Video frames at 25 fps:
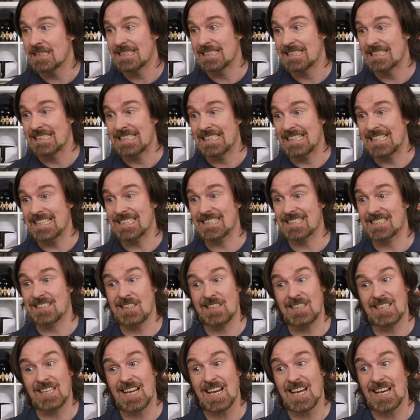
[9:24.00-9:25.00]
It's going
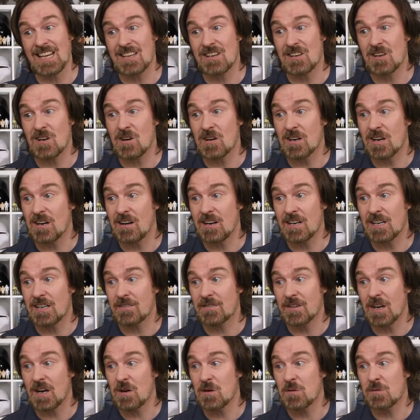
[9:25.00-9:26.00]
to, yeah, you got to kind of
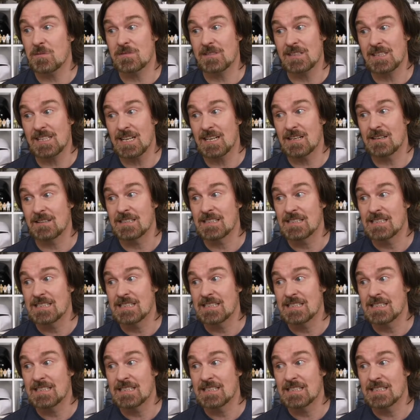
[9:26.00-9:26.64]
go, yeah.